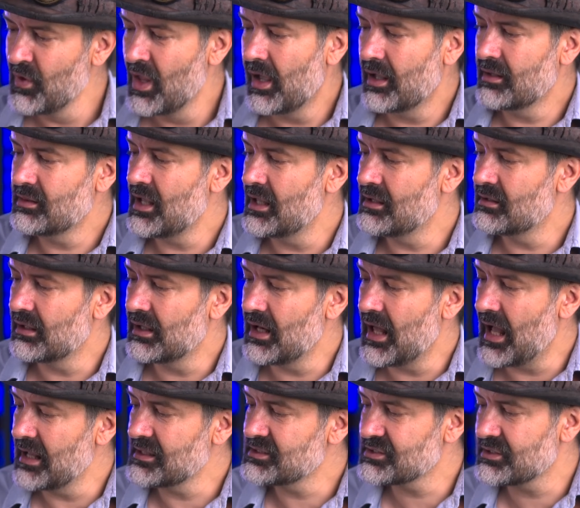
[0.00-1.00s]
And then
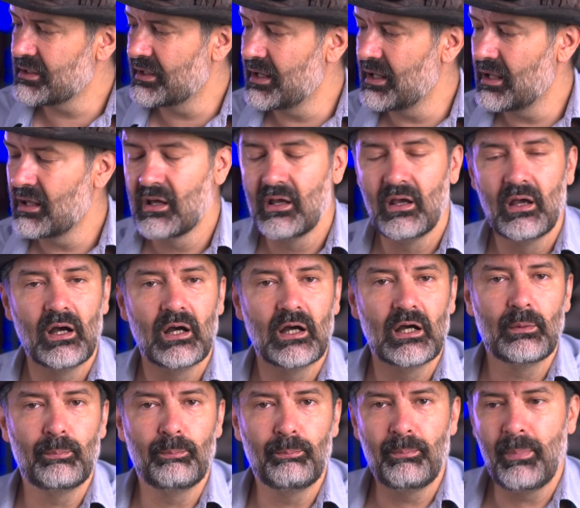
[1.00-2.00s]
lastly,
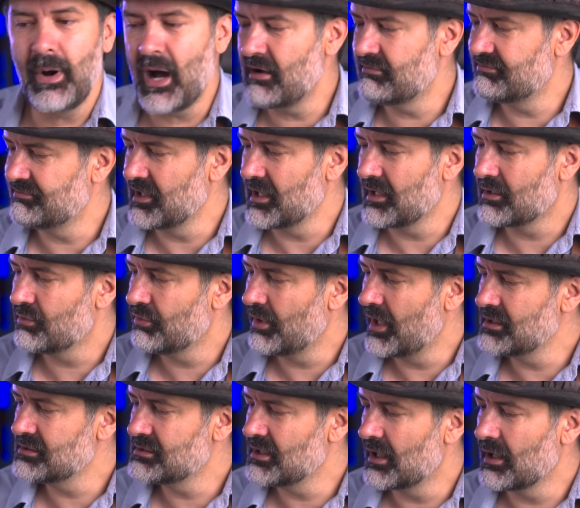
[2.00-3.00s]
above
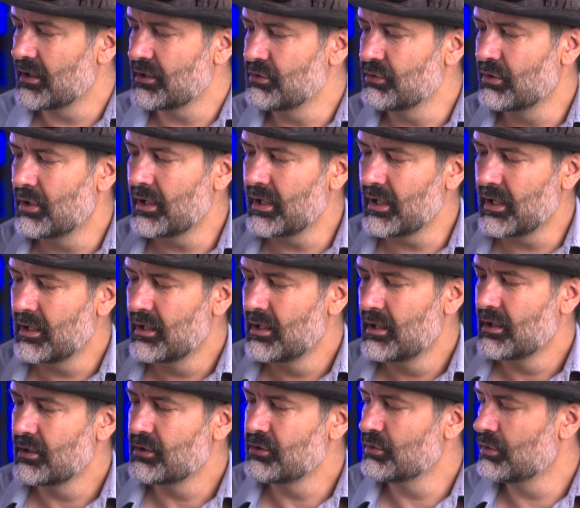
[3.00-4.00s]
equator, you're
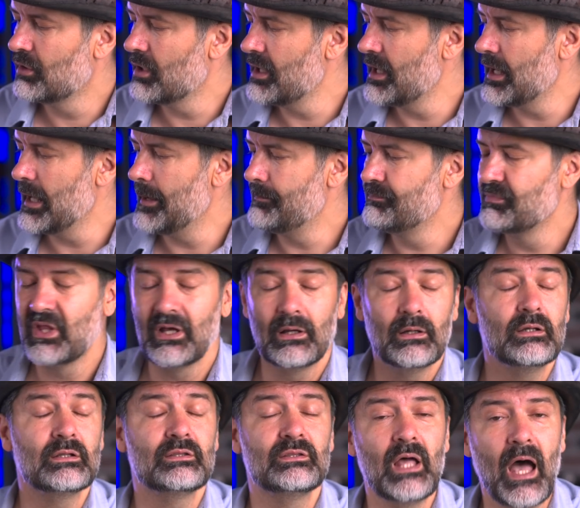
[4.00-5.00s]
gonna
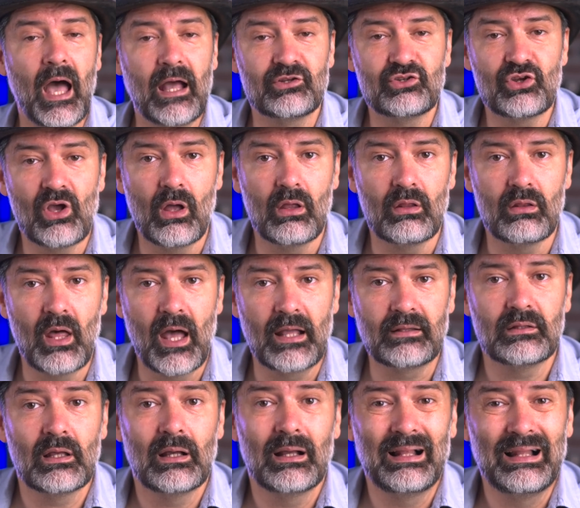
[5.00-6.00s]
attach on that
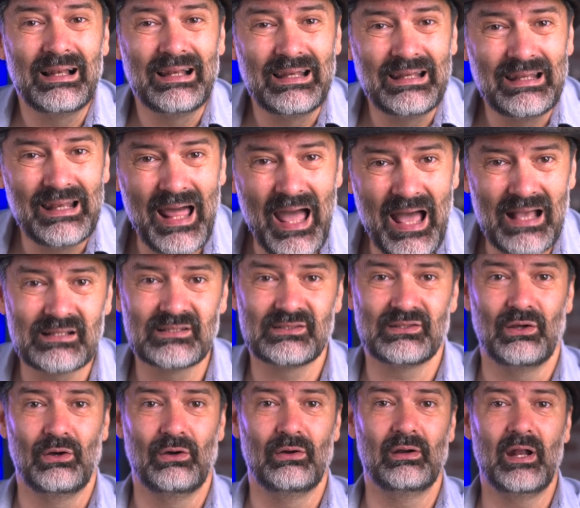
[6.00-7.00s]
last,
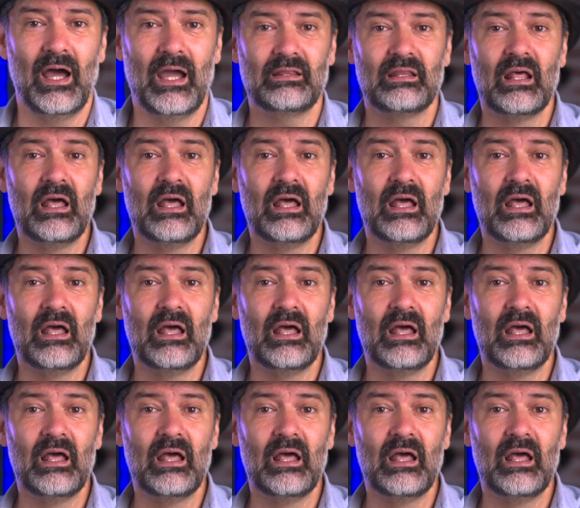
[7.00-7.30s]
all right?